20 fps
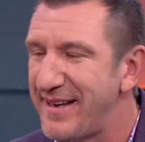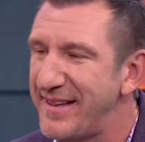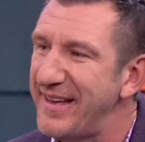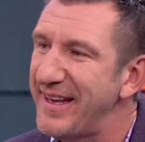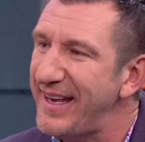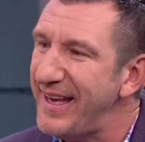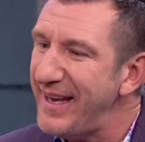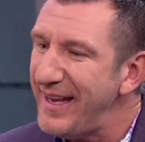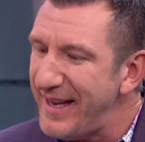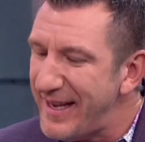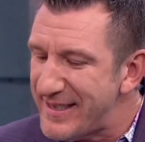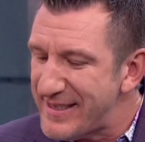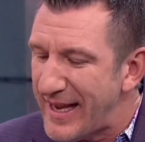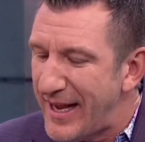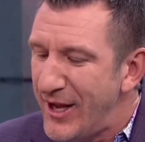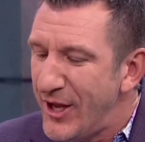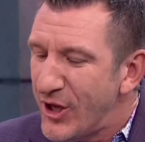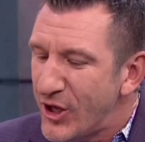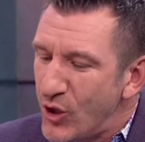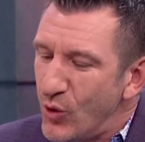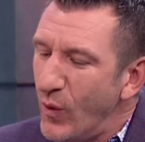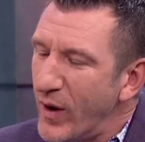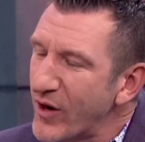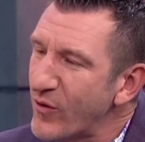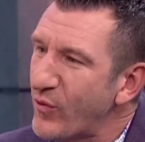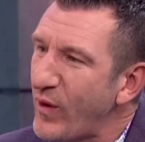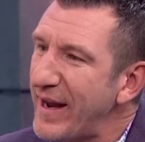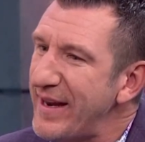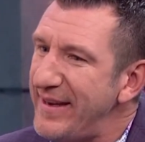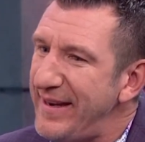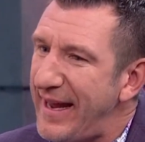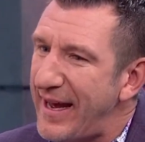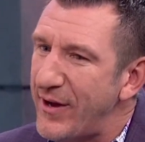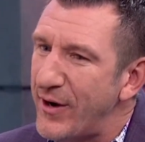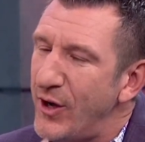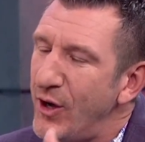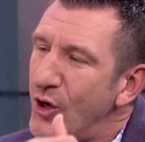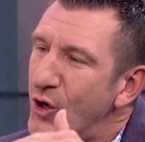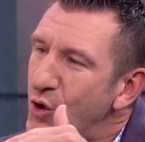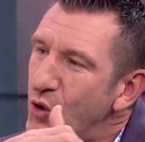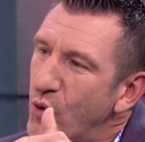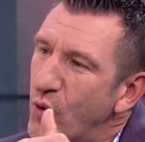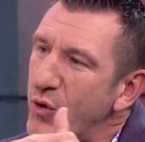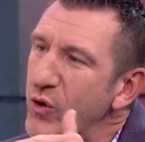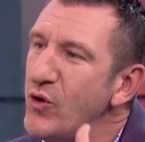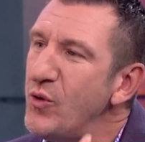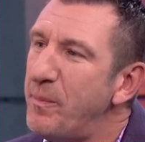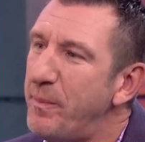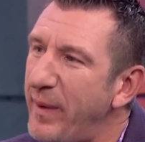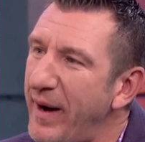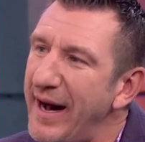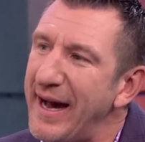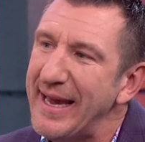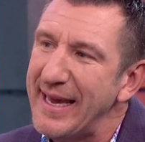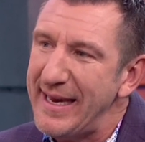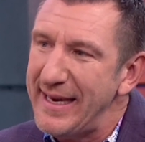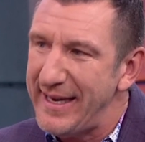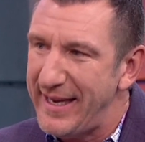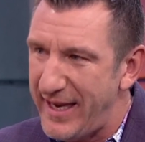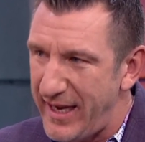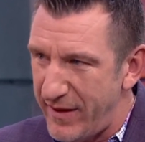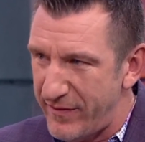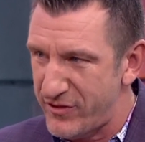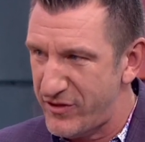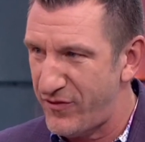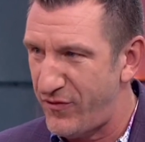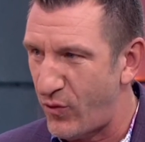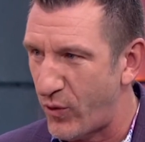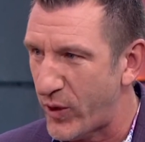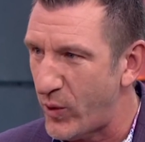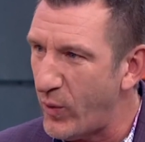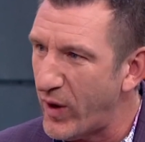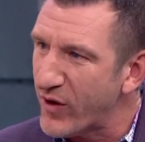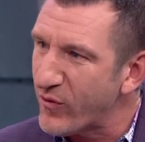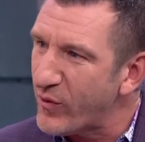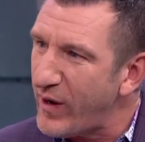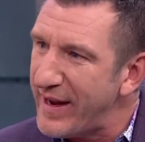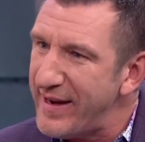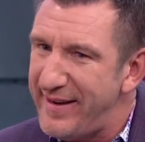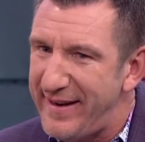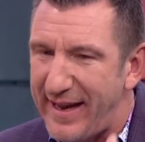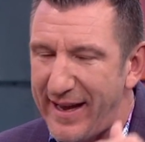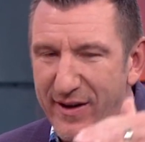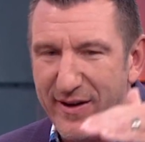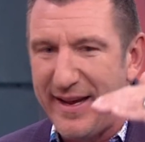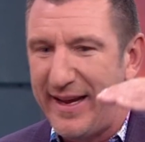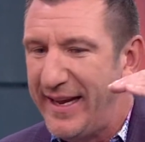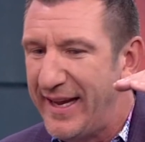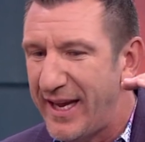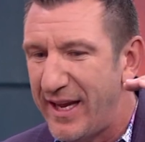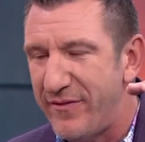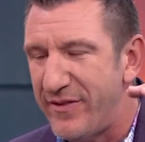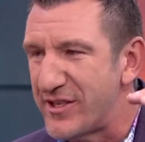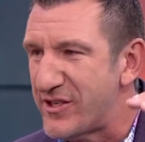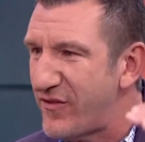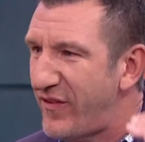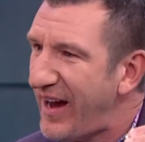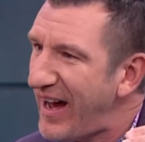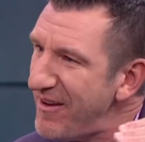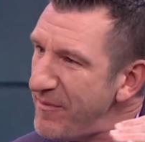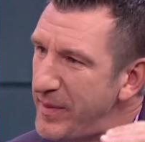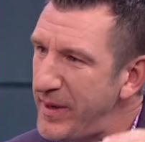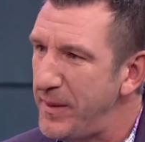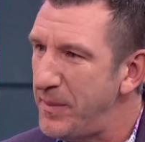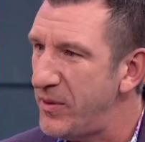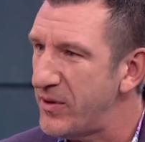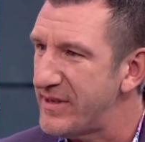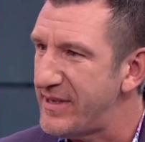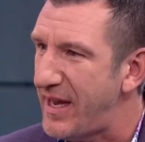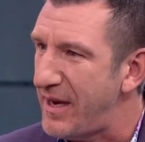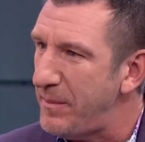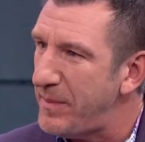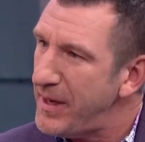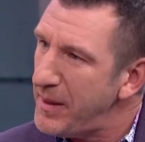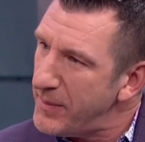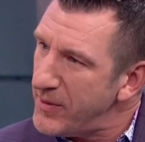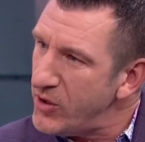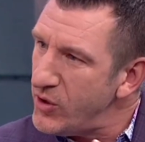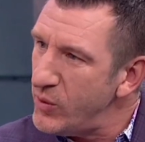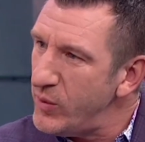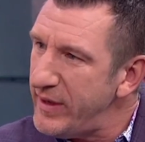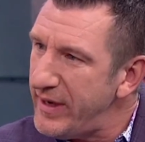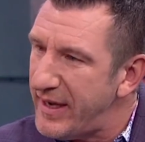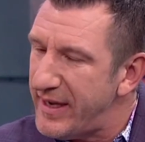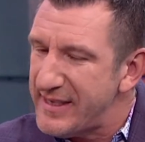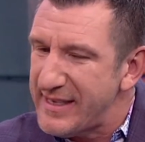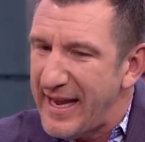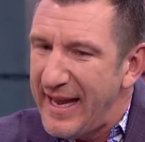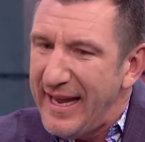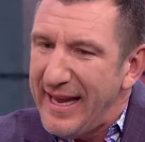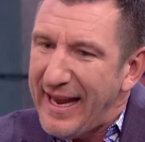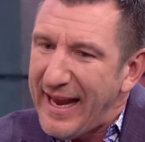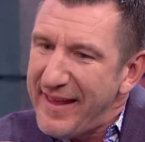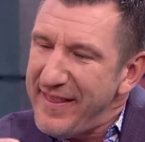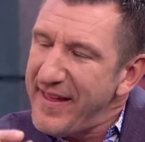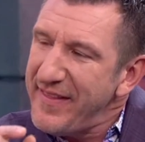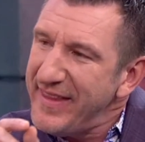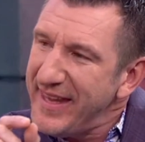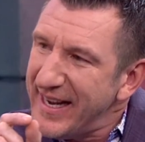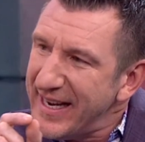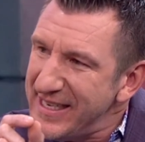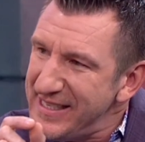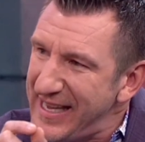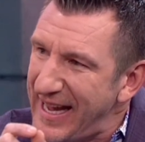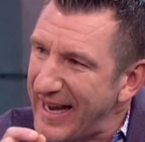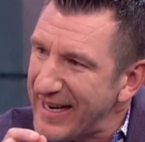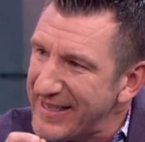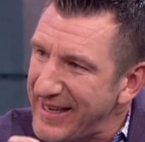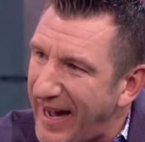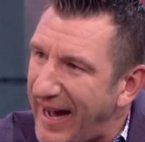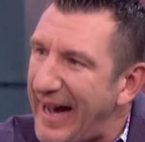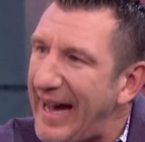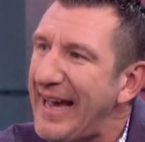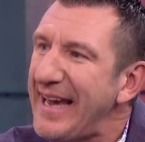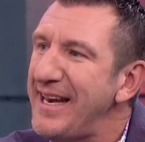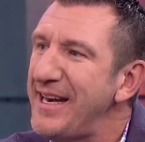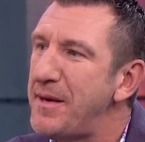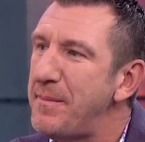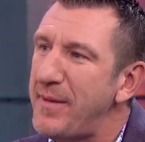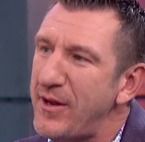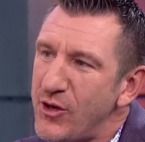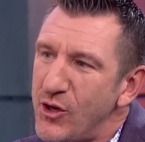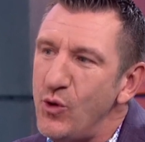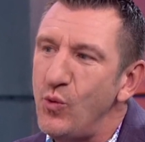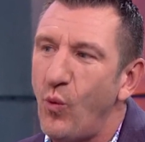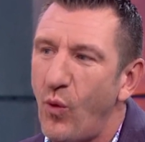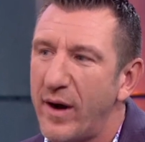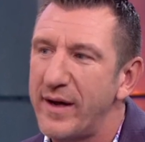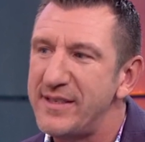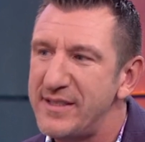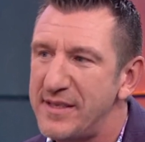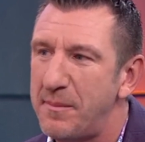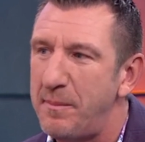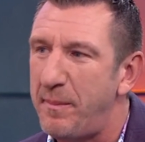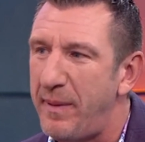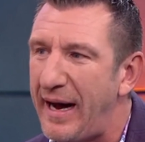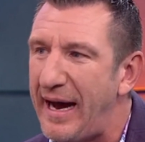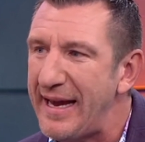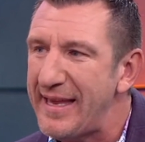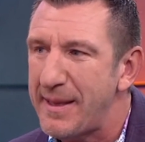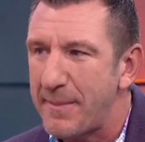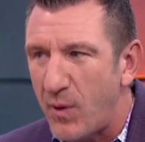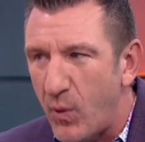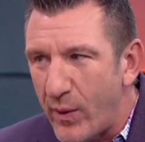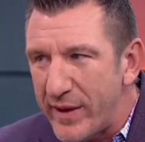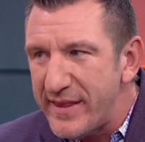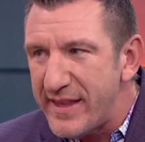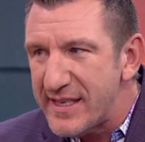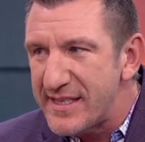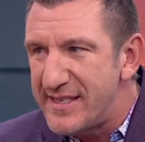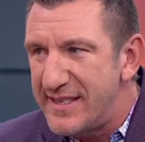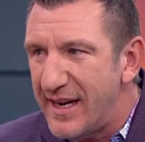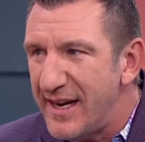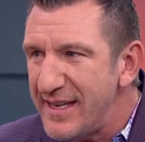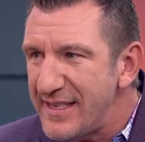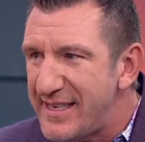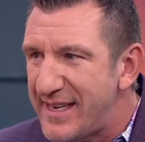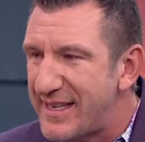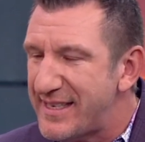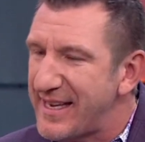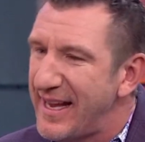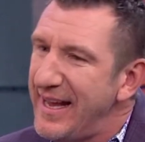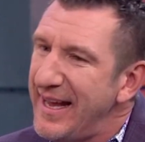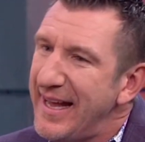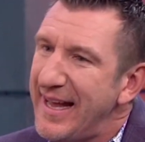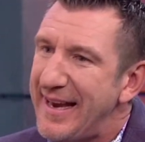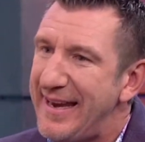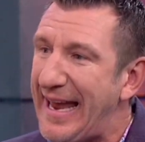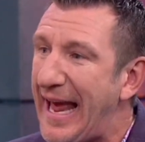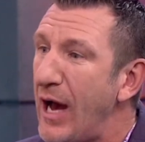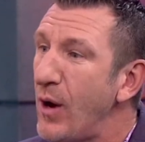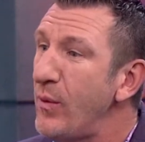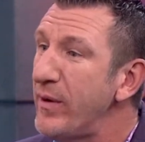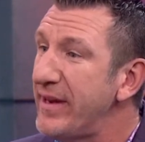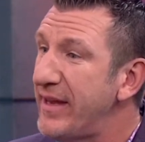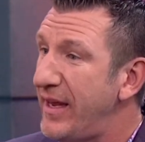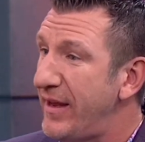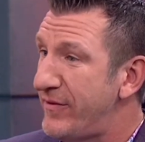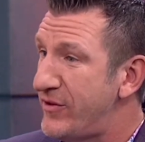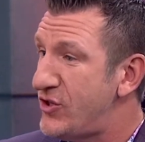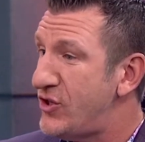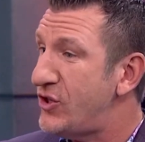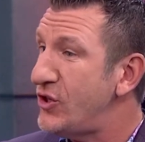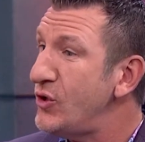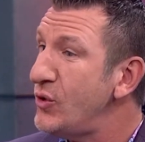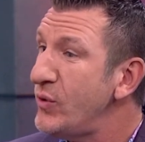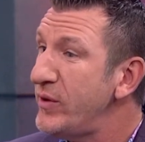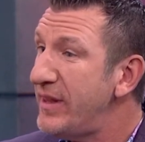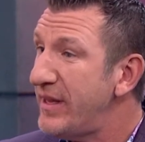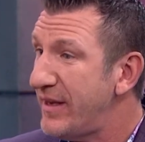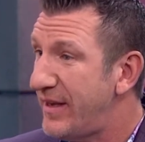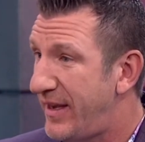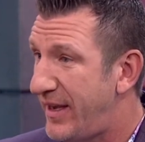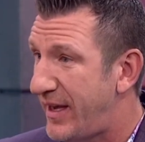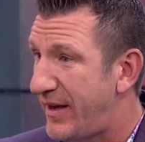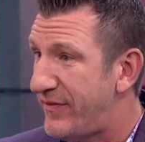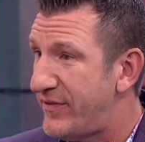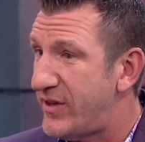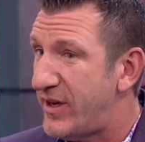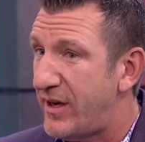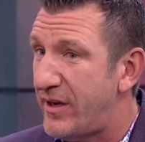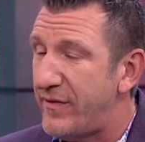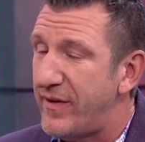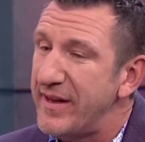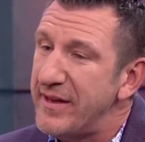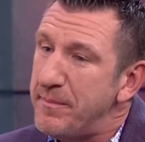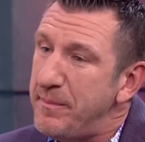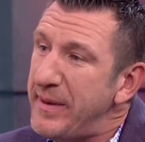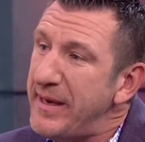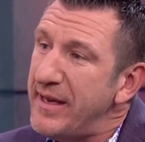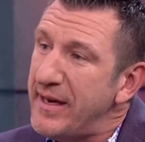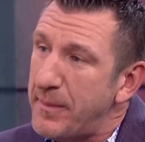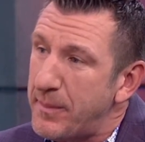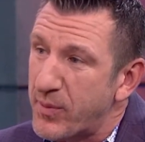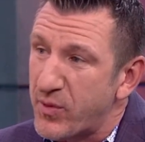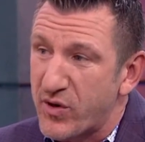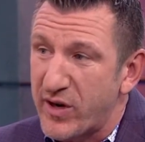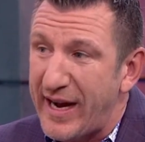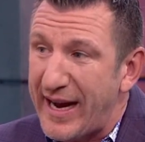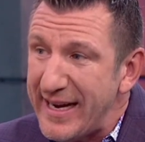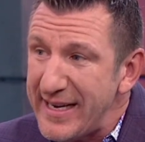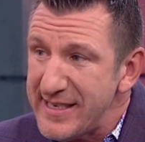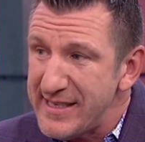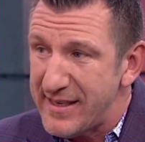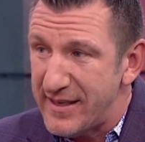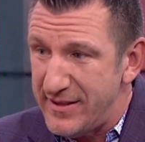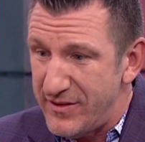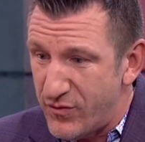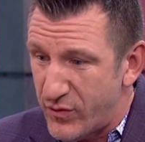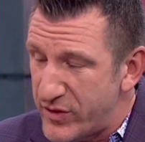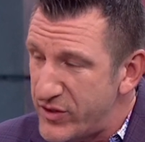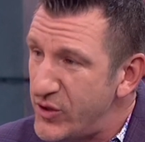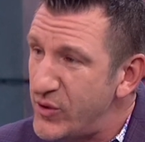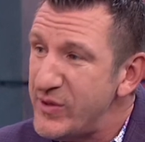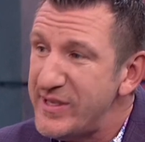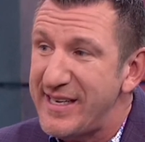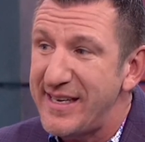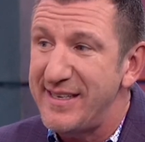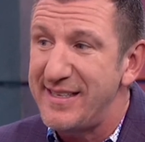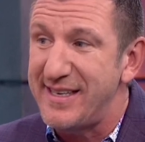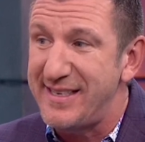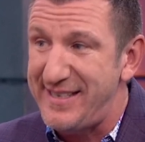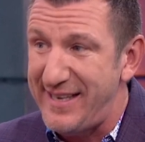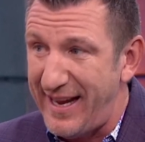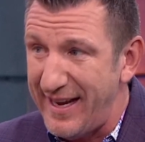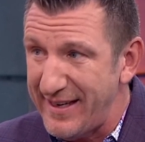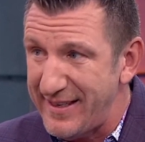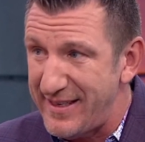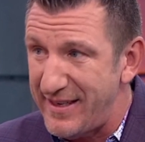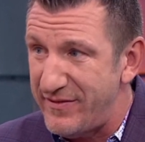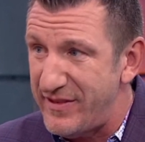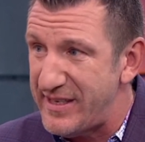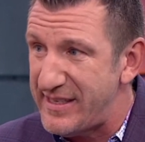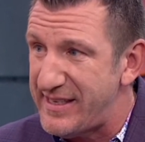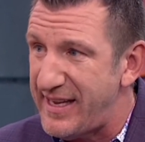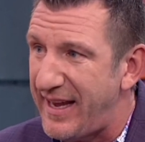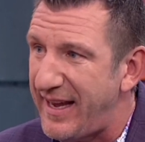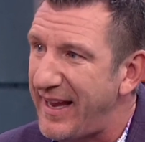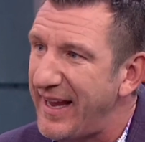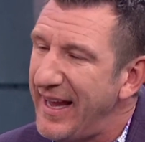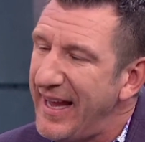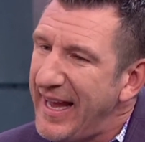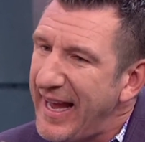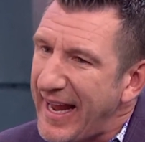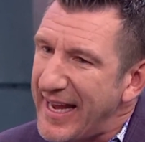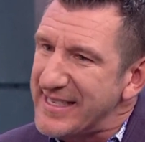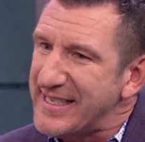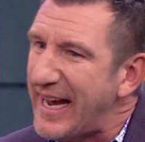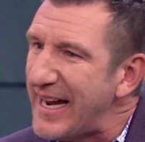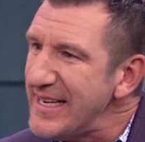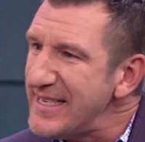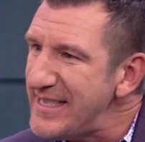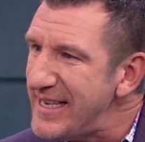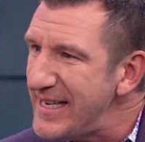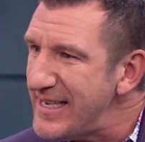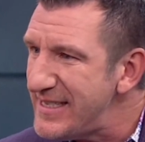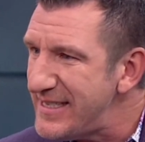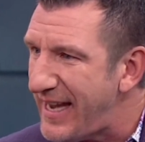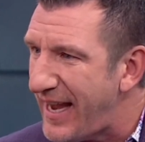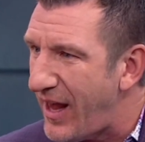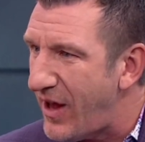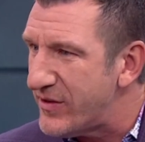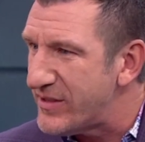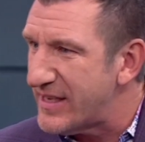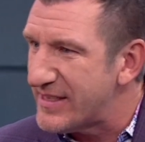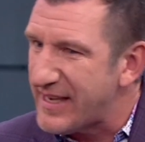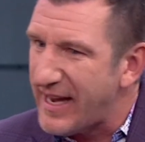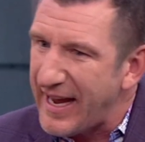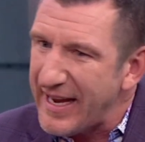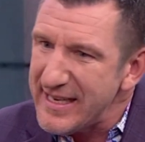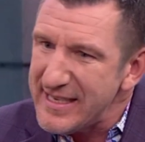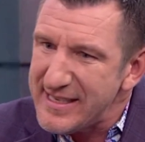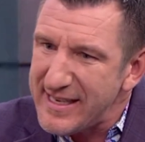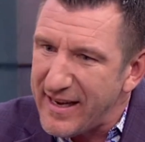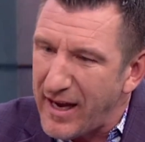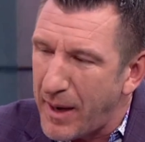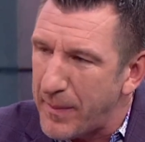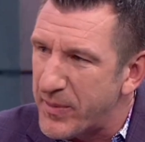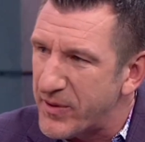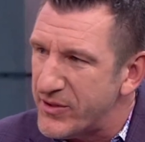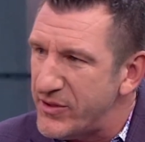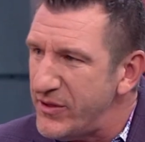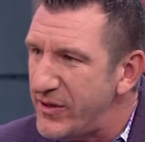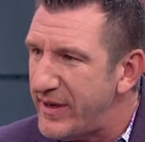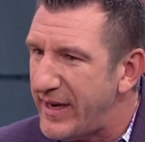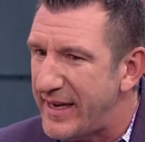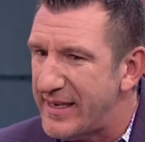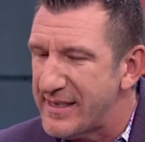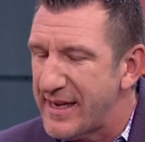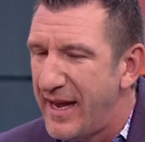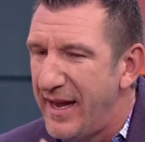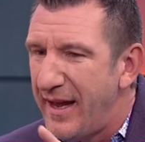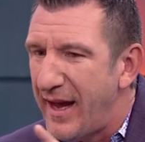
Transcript: And the key is you want to write down who are you buying gifts for. You want to write down if it's five people, 10 people, who it is, and then the exact item that you want to buy them. And what this does is now it gives you the gift of being a price reducing detective to say, as I see sales, as I see opportunities,